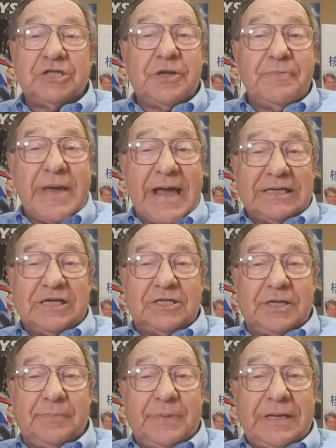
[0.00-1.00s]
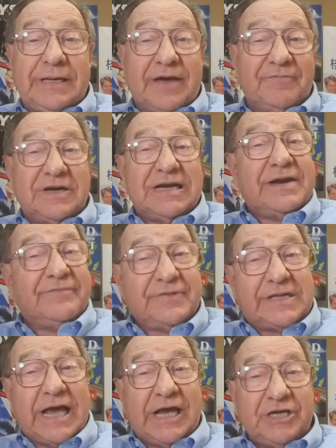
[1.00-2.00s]
demanded to be given an
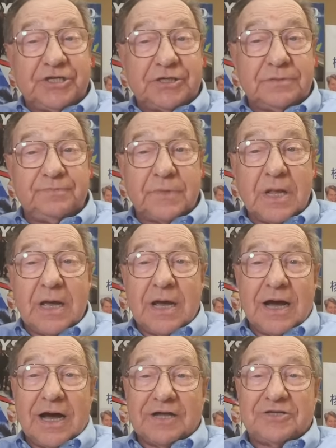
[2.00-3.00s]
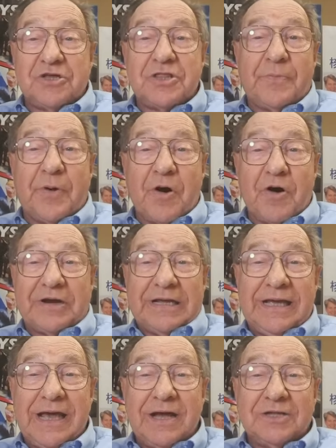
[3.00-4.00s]
invitation to the party,